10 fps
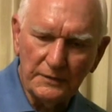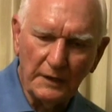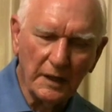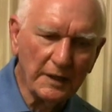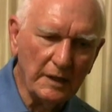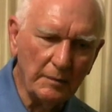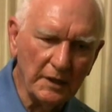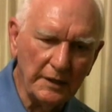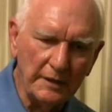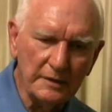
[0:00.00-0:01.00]
fire team
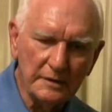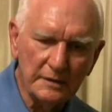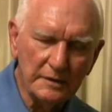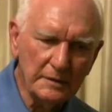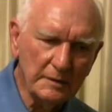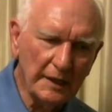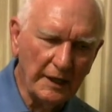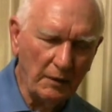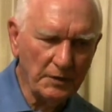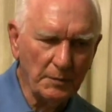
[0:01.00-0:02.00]
leader, and
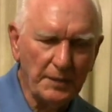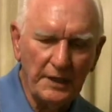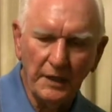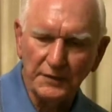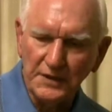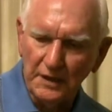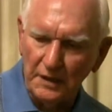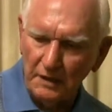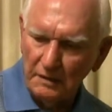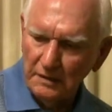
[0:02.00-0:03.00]
I was a PFC.